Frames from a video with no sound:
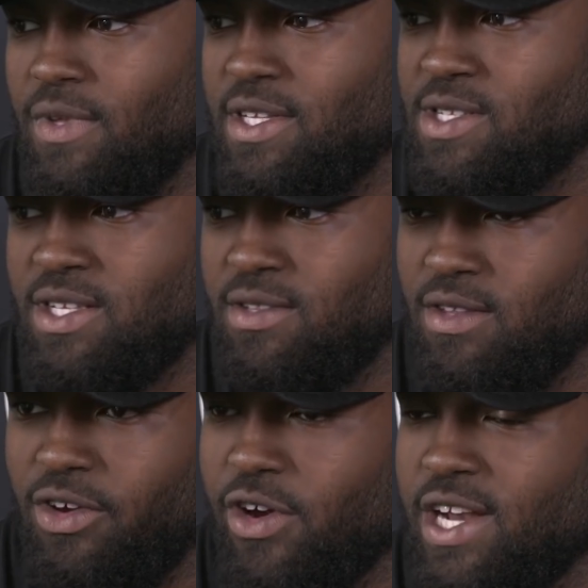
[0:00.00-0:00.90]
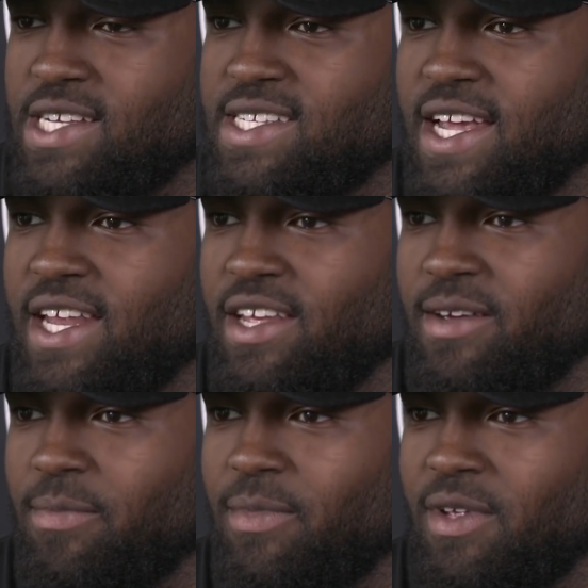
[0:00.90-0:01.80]
it's the greatest
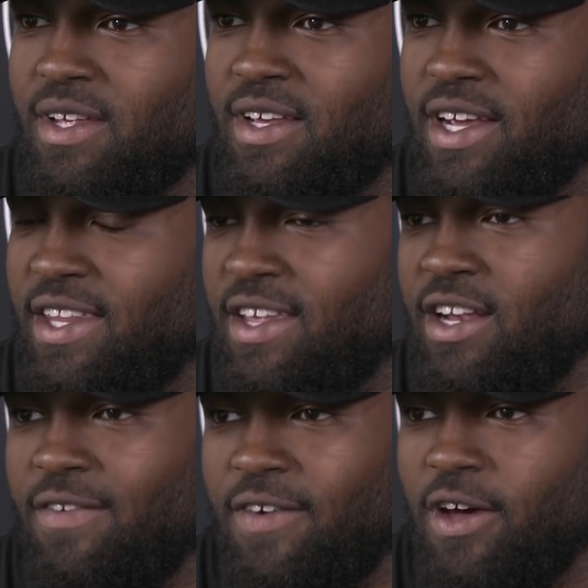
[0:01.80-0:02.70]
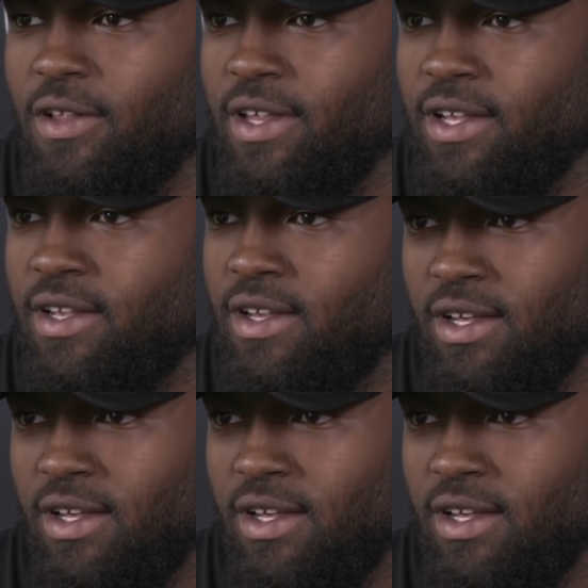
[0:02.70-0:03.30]
stadium in the NFL, and